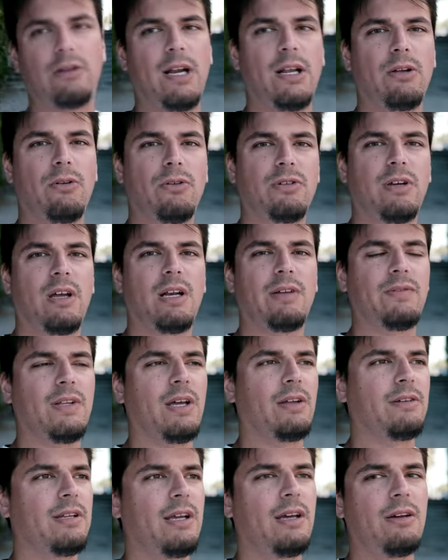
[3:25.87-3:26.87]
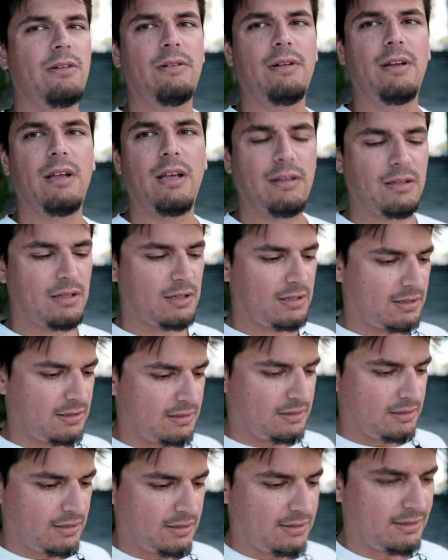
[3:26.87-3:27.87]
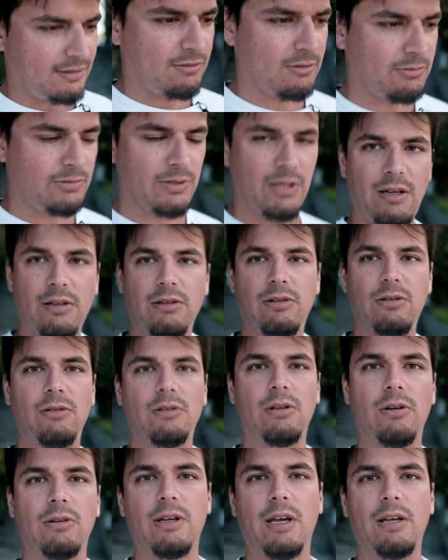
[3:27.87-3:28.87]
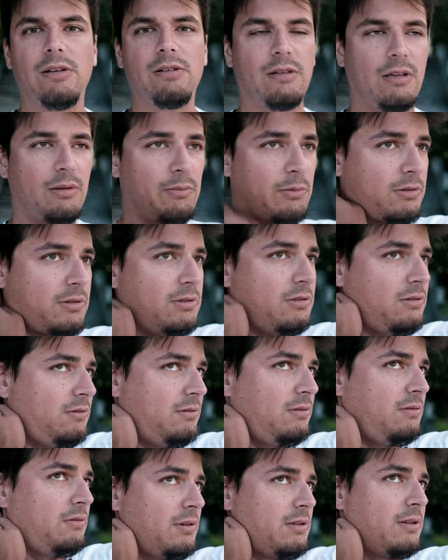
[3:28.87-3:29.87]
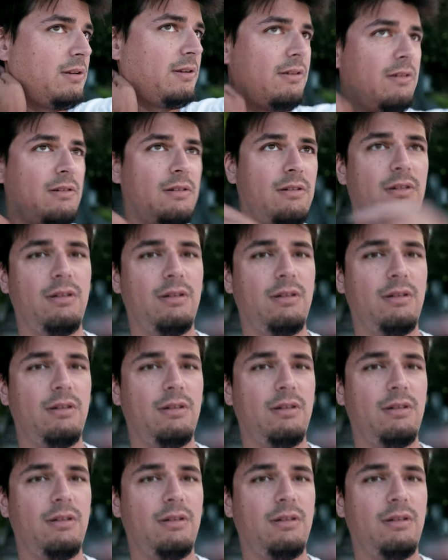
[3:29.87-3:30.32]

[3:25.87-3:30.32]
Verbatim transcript: angle shot of downtown. And then we'll be on to location number two, which is